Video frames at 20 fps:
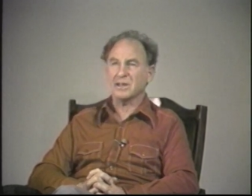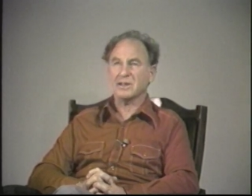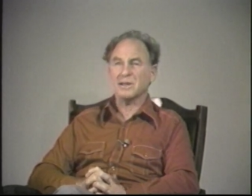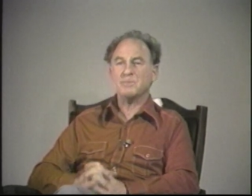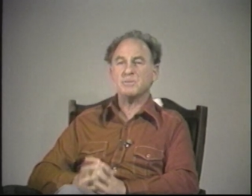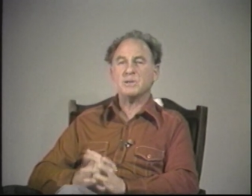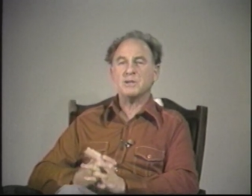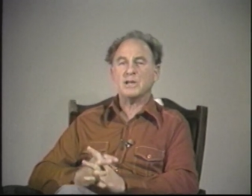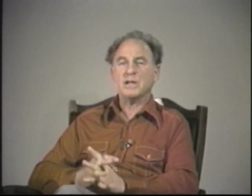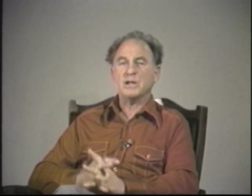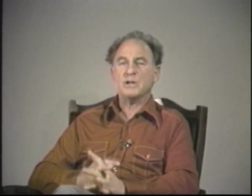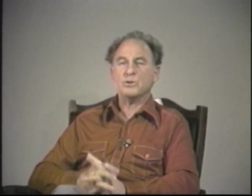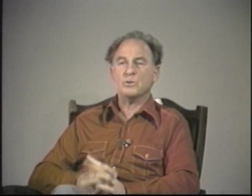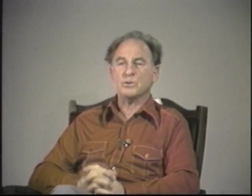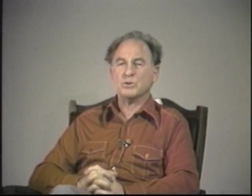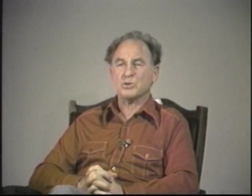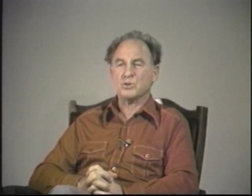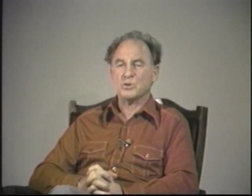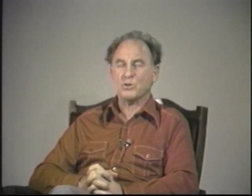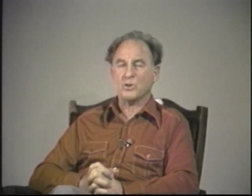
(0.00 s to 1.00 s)
Let me tell you a
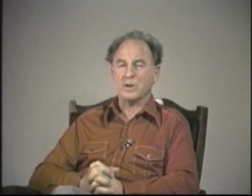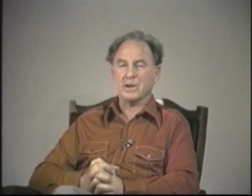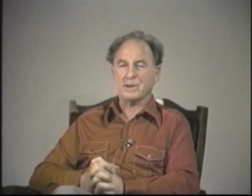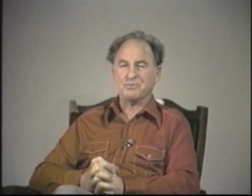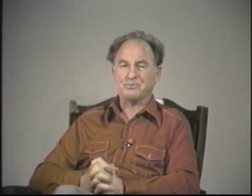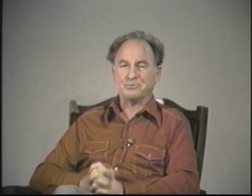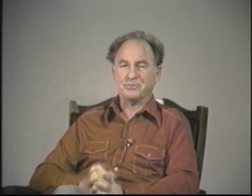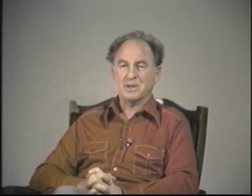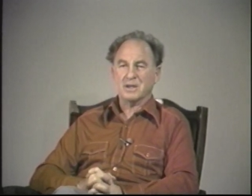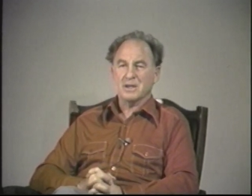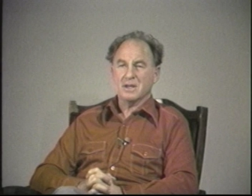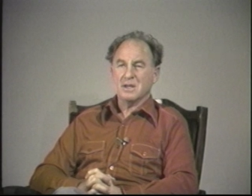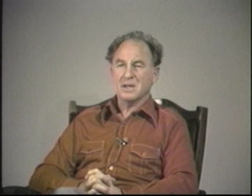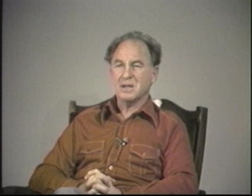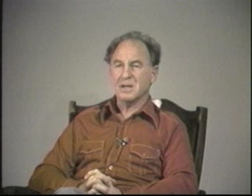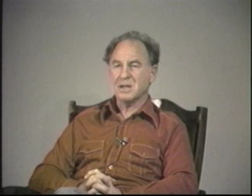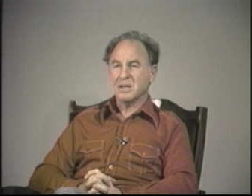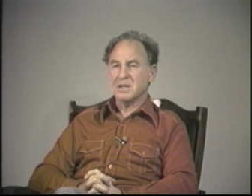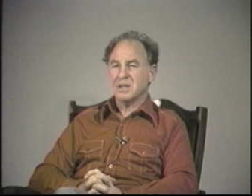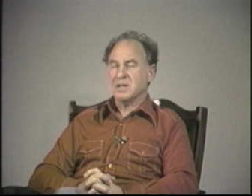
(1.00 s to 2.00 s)
story
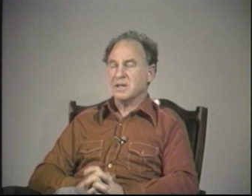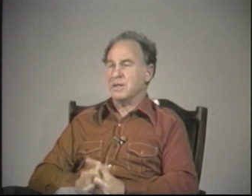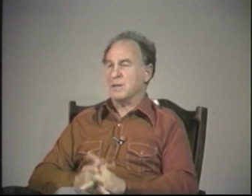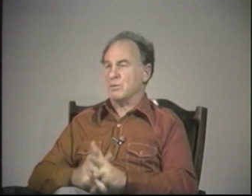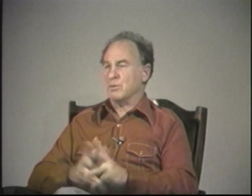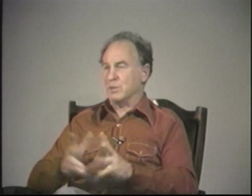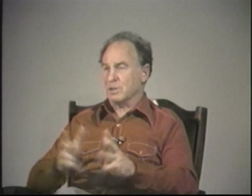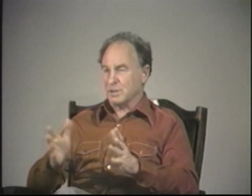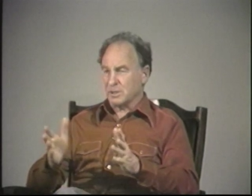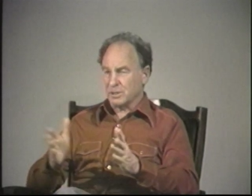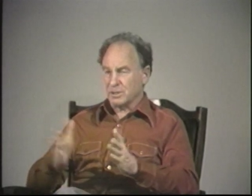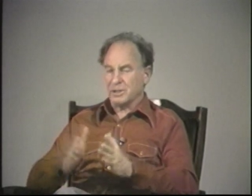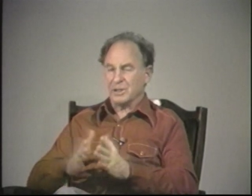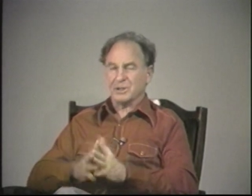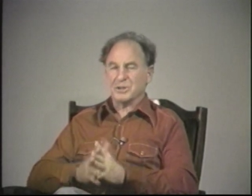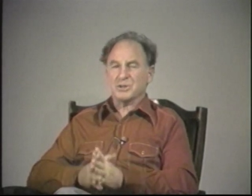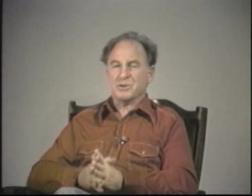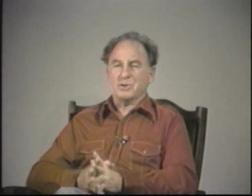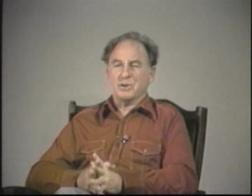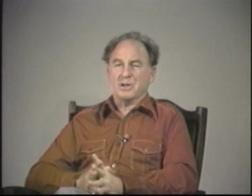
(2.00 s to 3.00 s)
that will
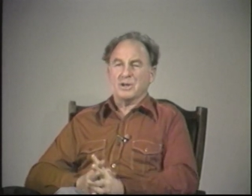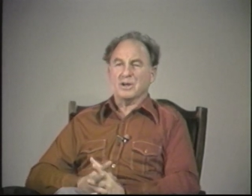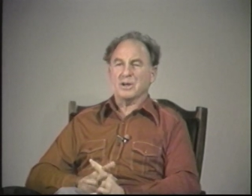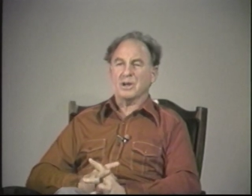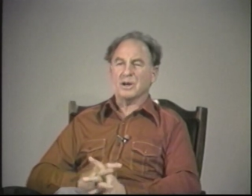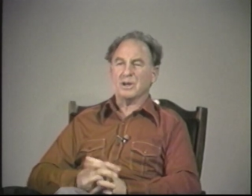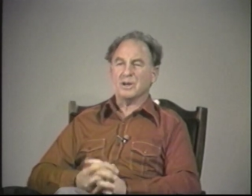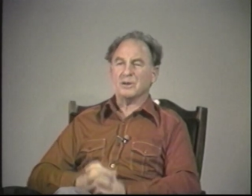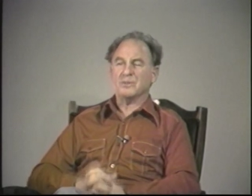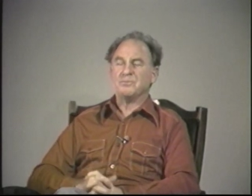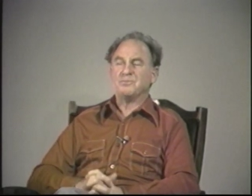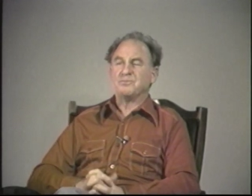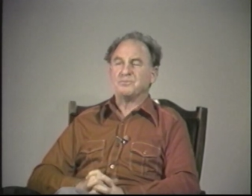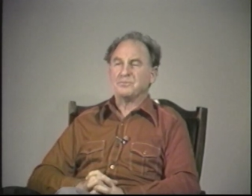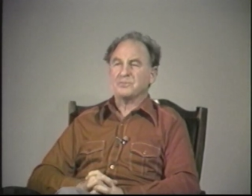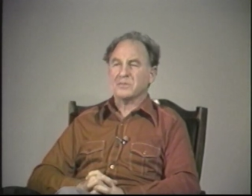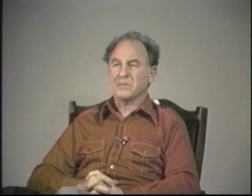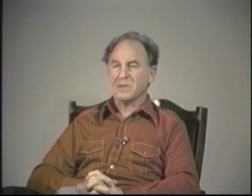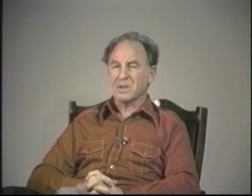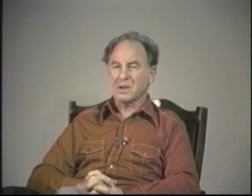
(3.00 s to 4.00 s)
illustrate our
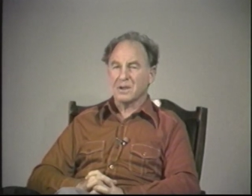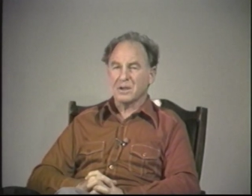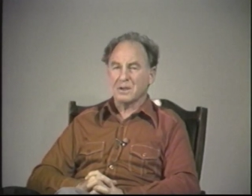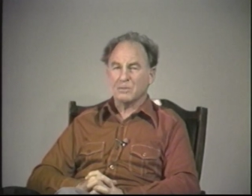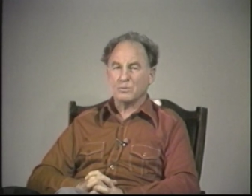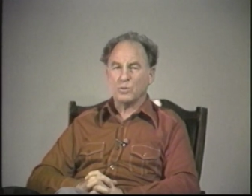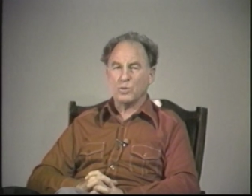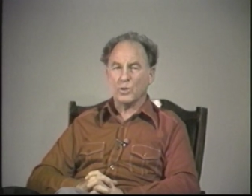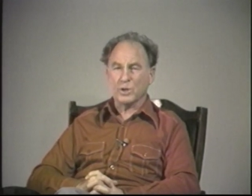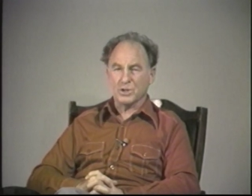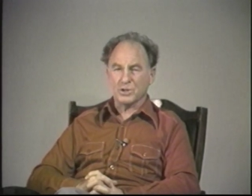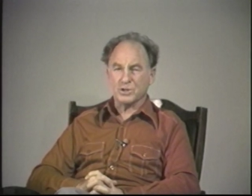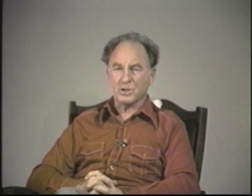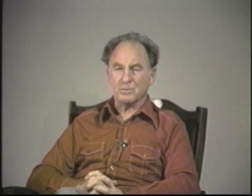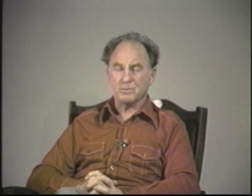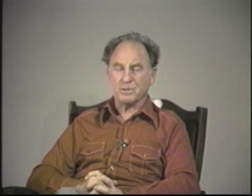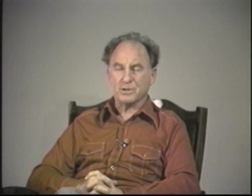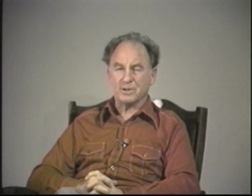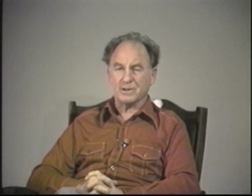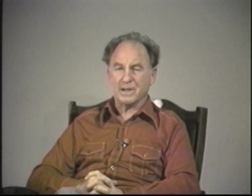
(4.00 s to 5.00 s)
points
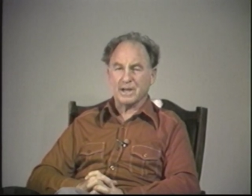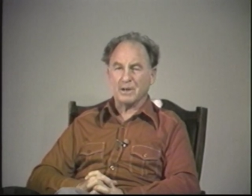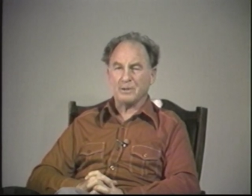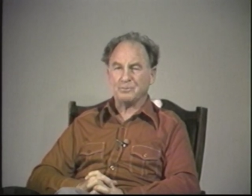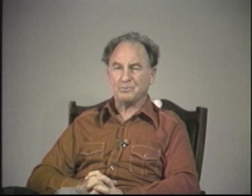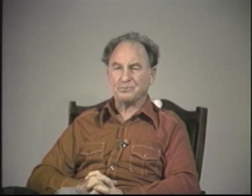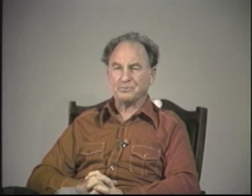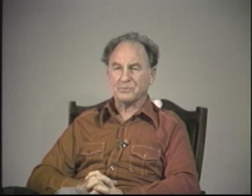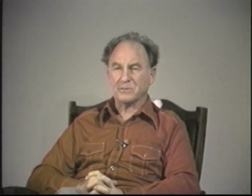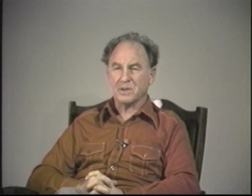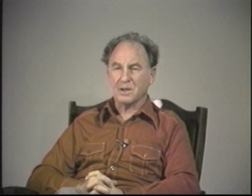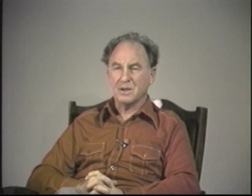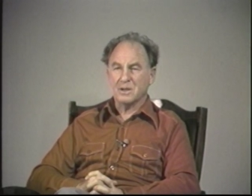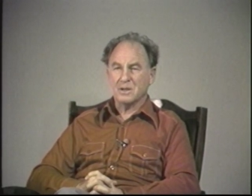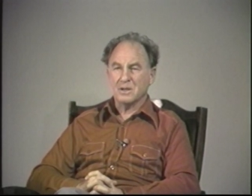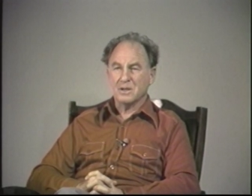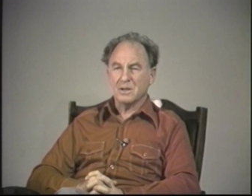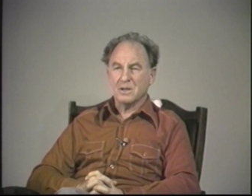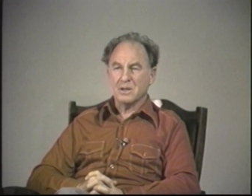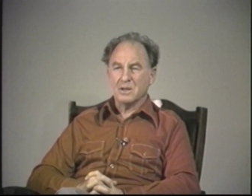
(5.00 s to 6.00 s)
up until now.
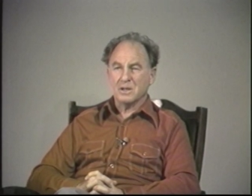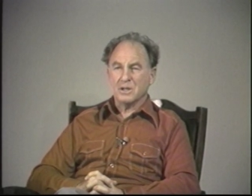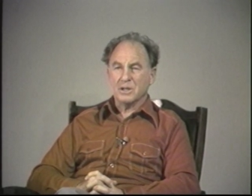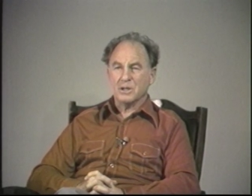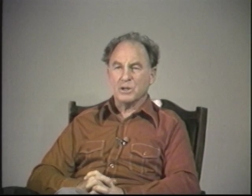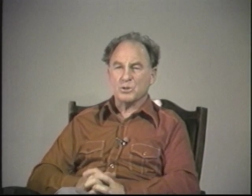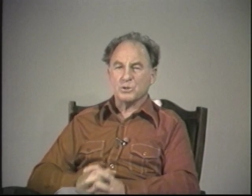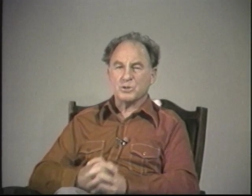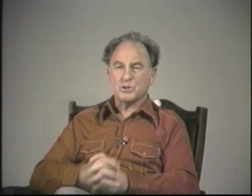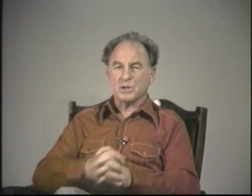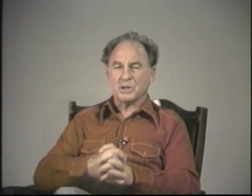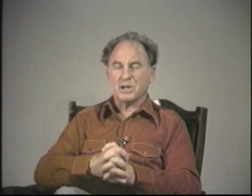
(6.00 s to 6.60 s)
There was a